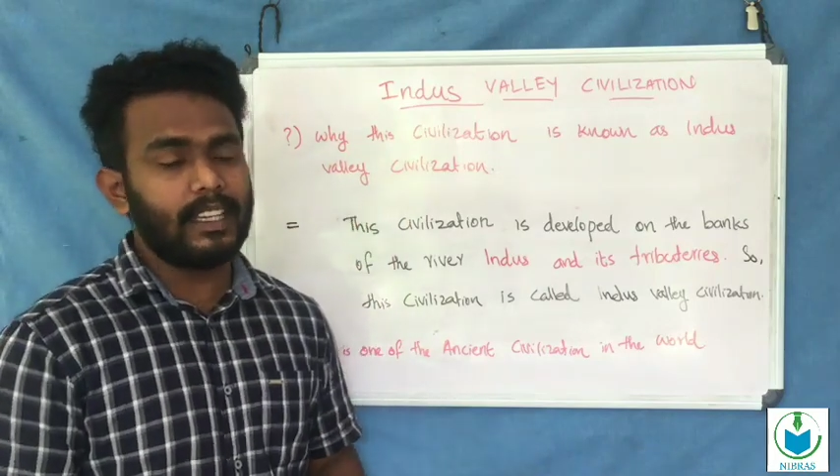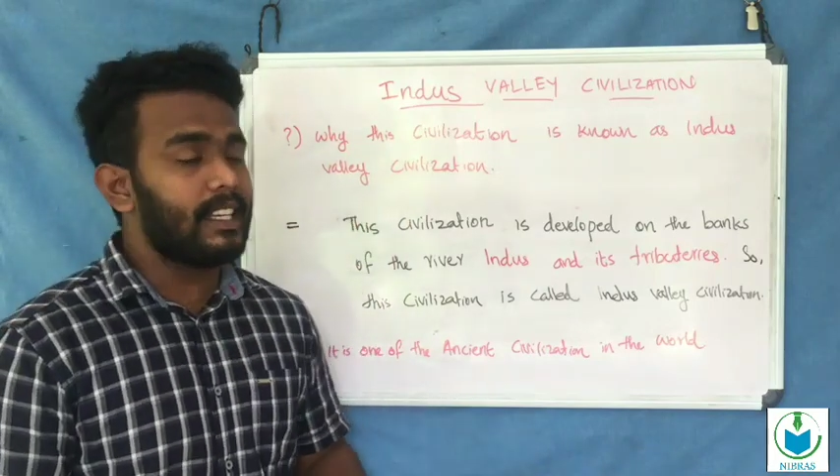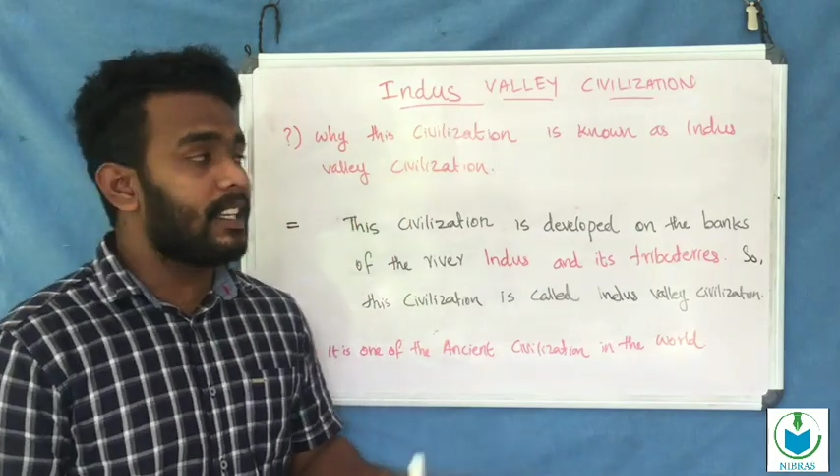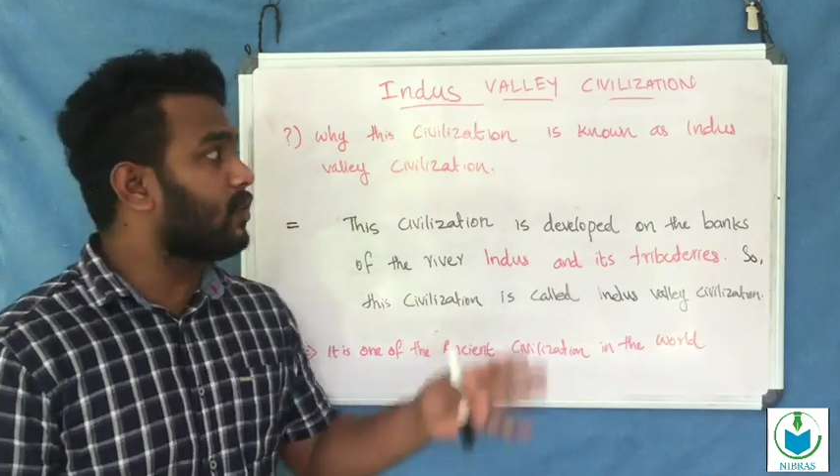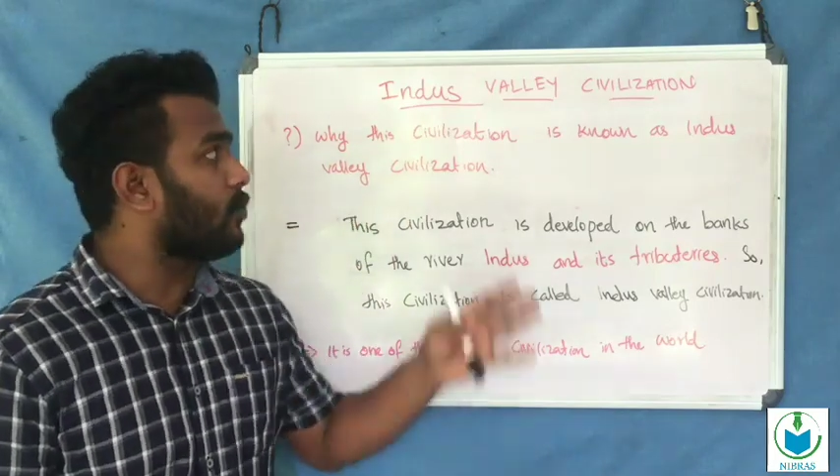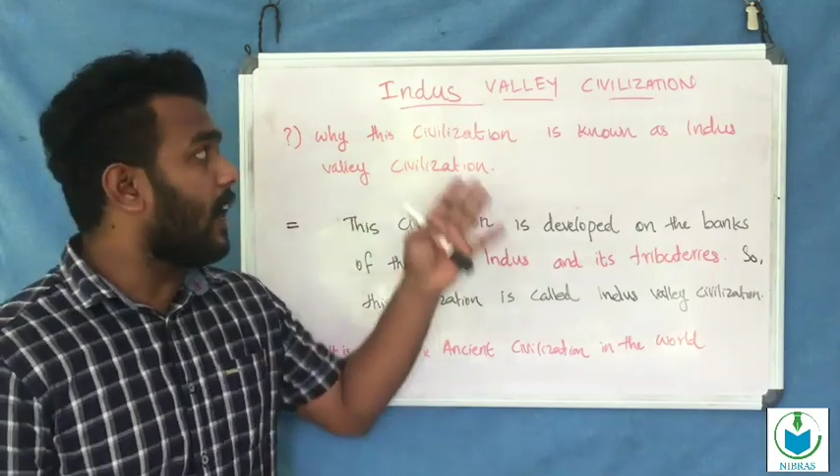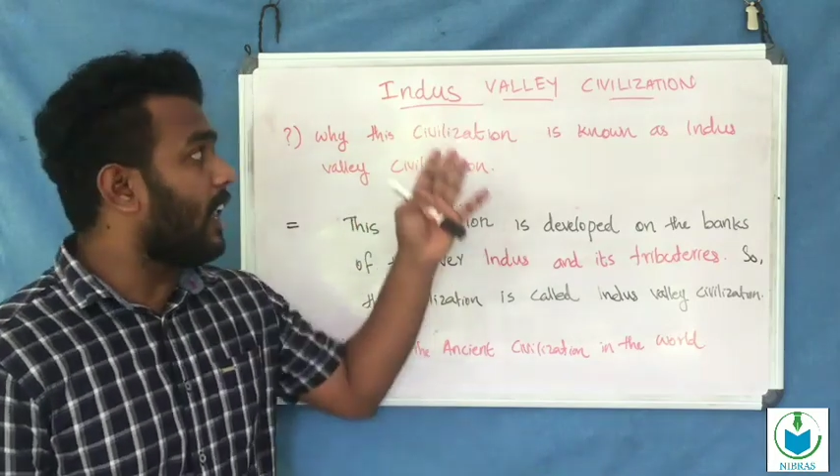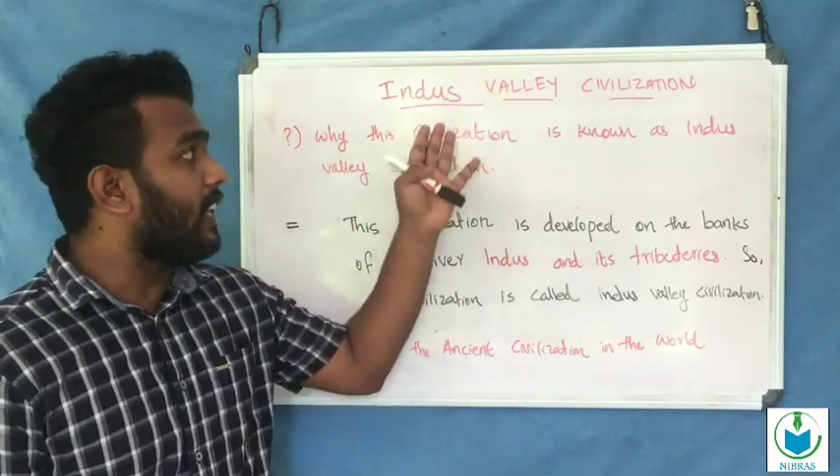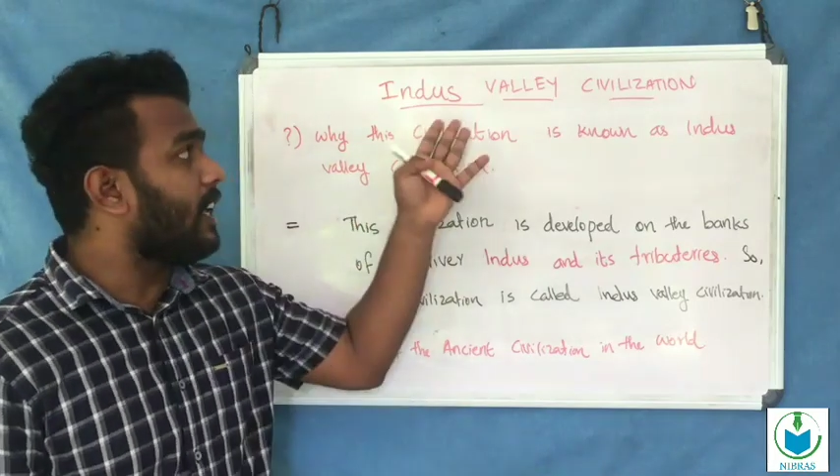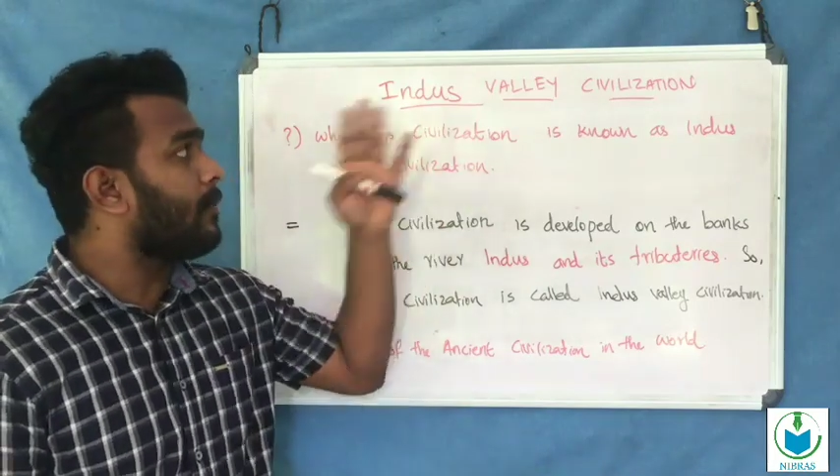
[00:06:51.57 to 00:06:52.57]
Indus
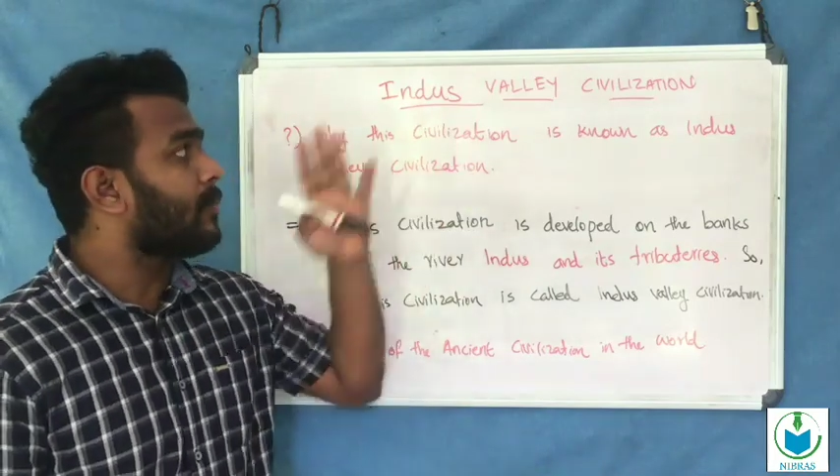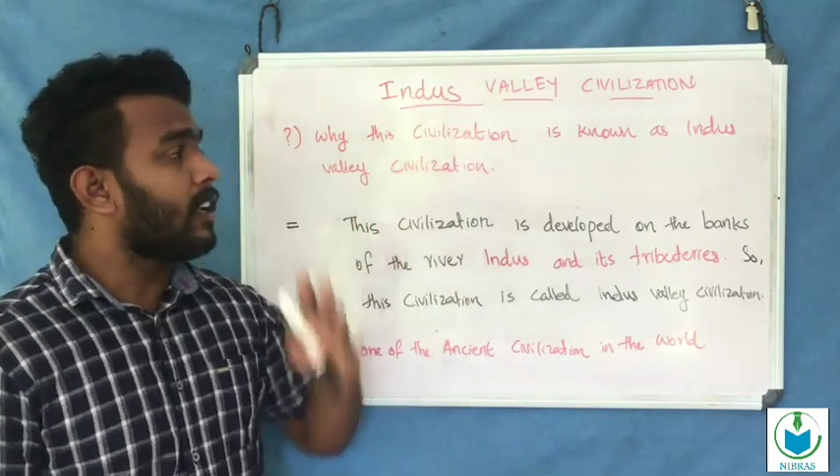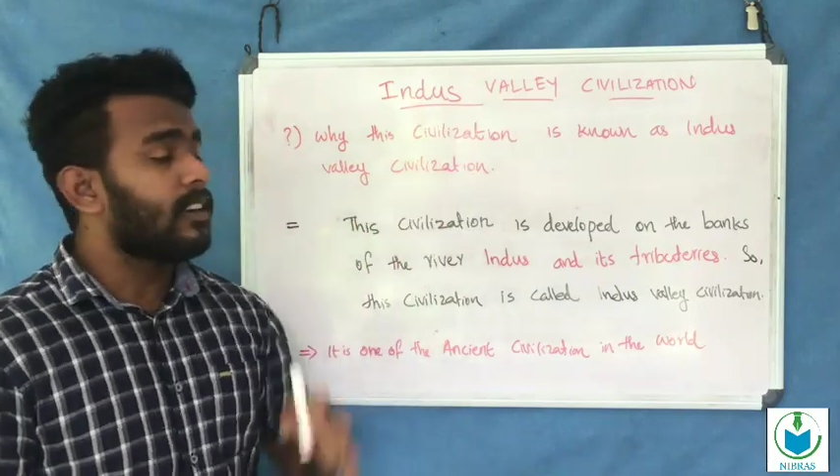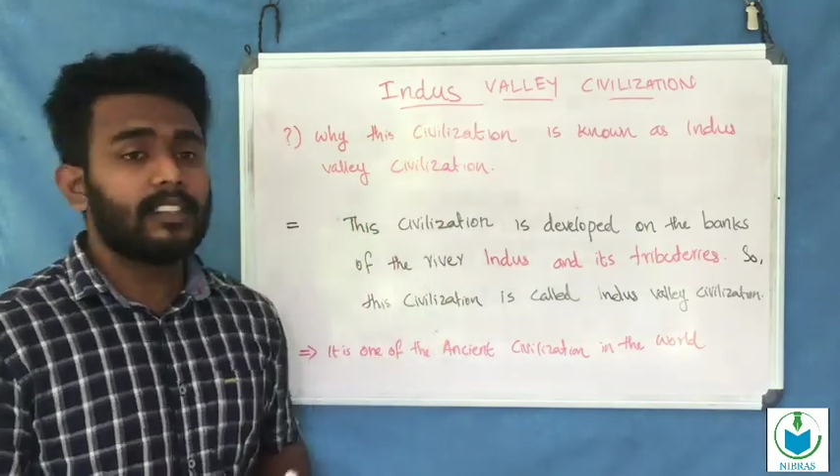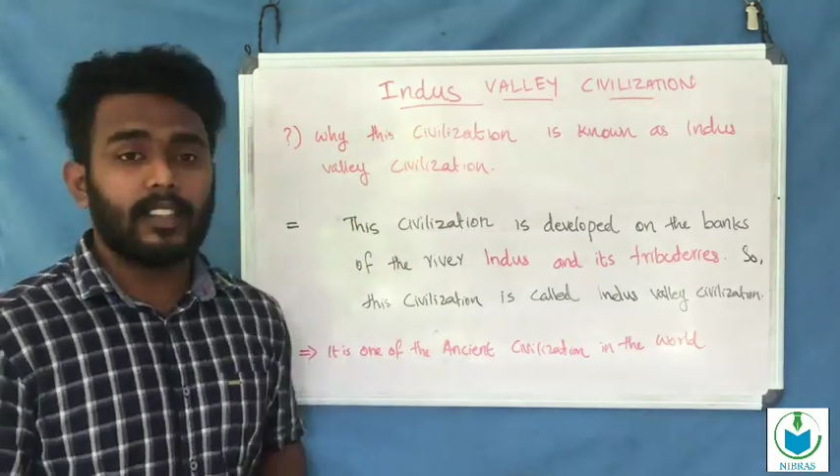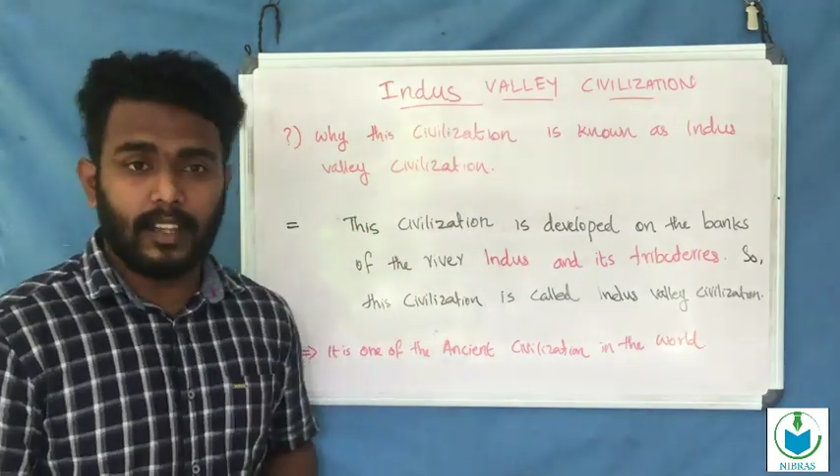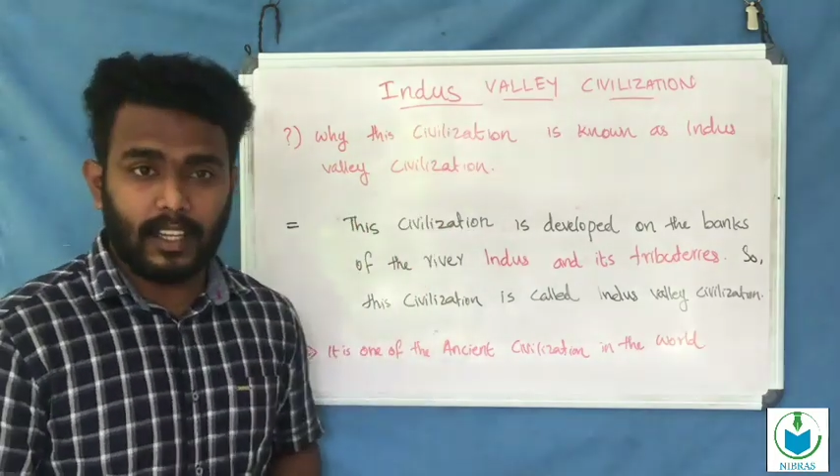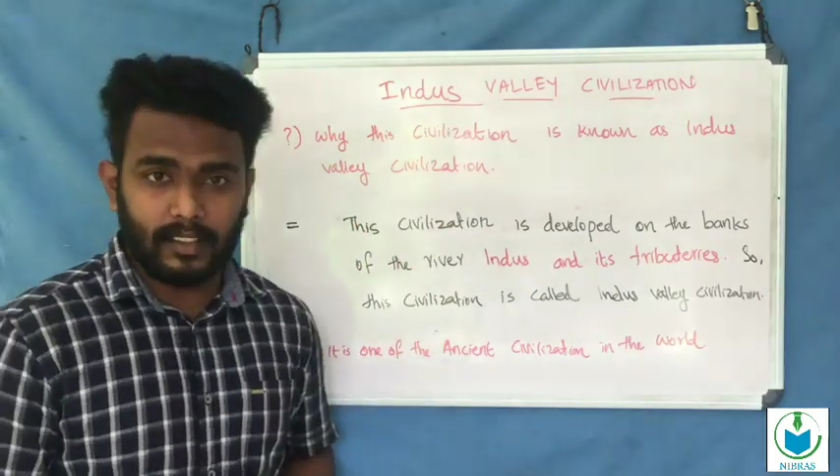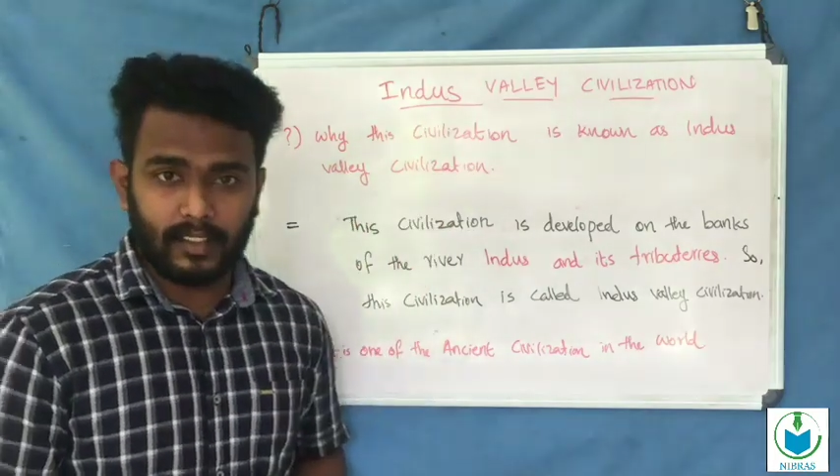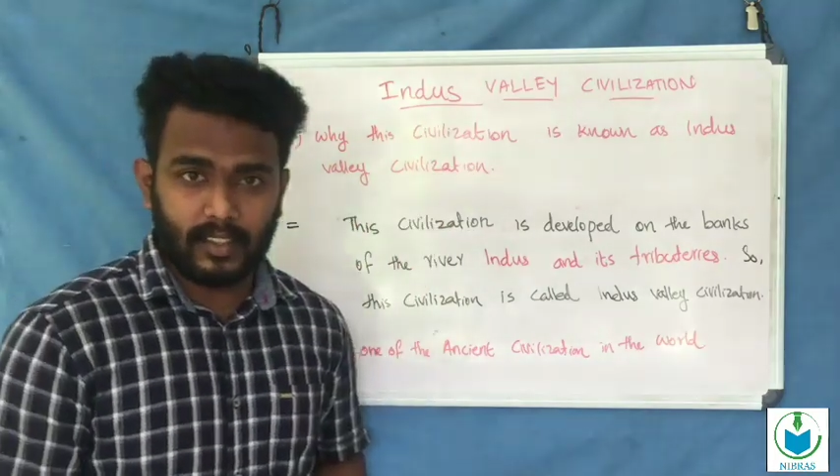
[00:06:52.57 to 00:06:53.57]
Valley
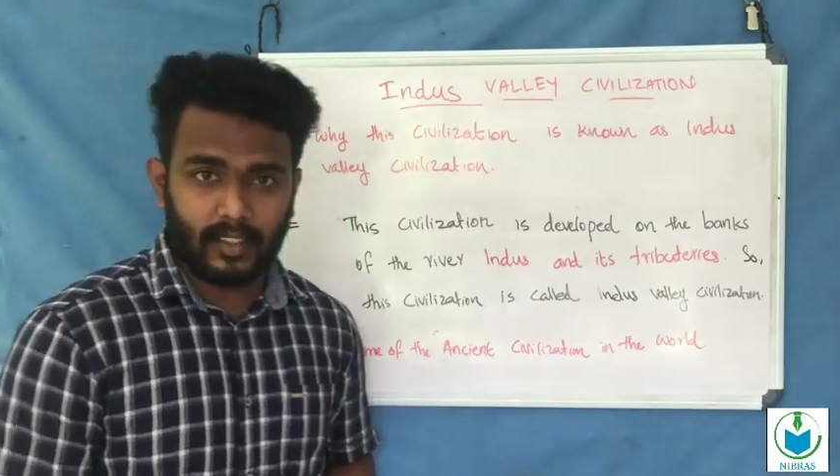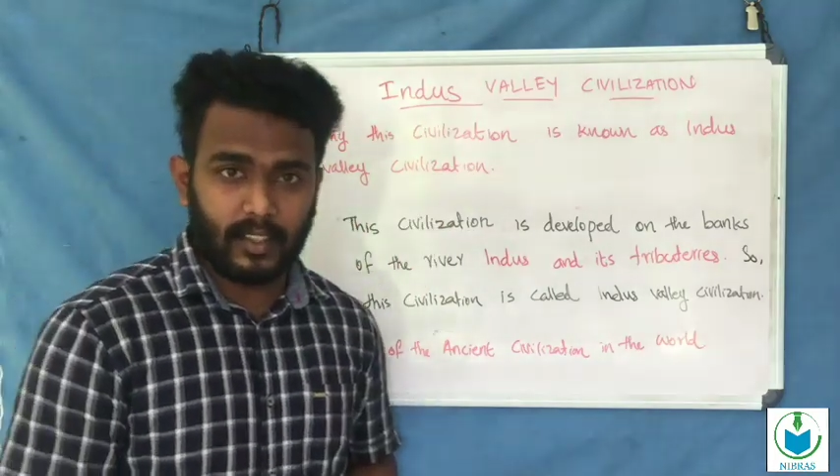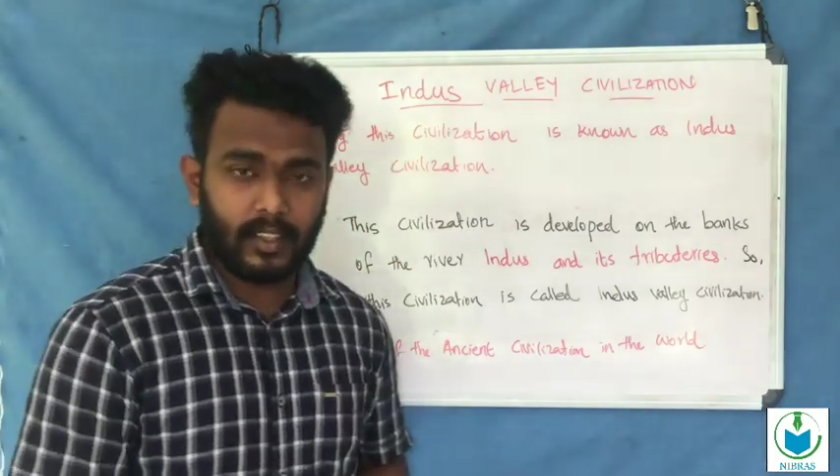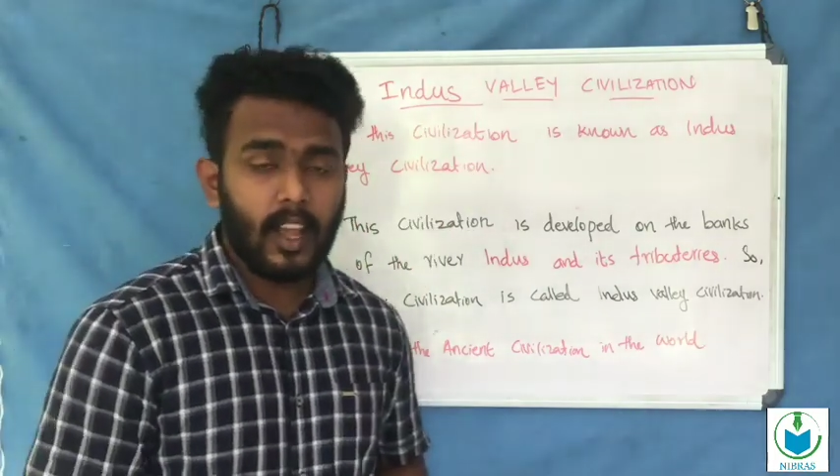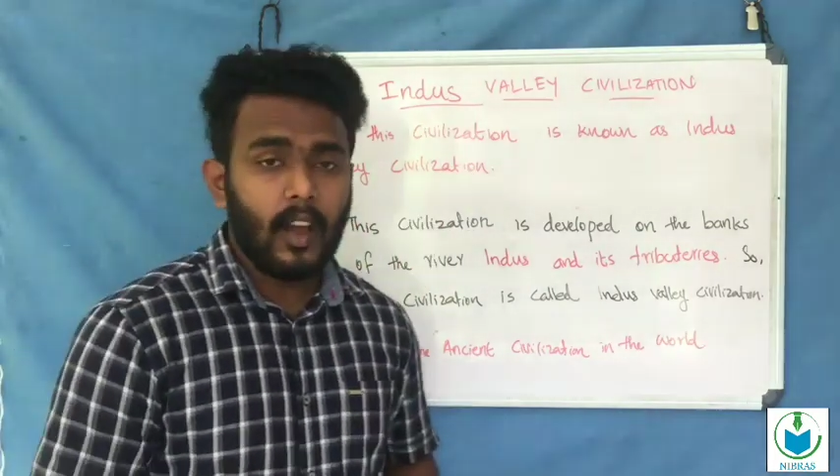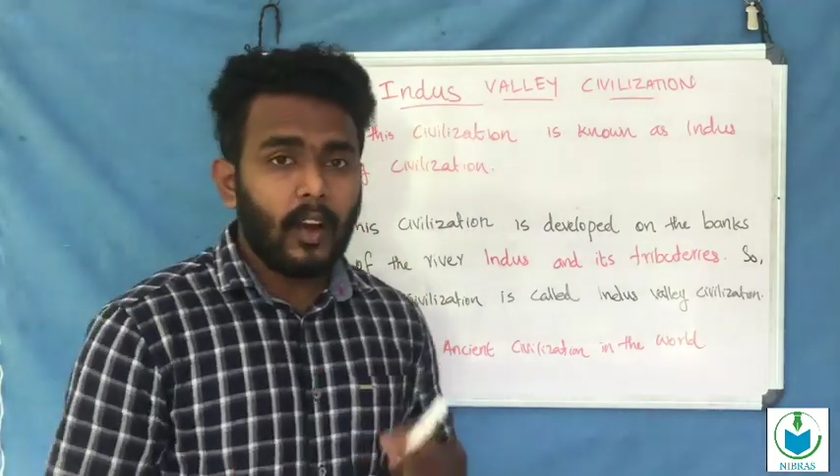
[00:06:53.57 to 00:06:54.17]
civilization.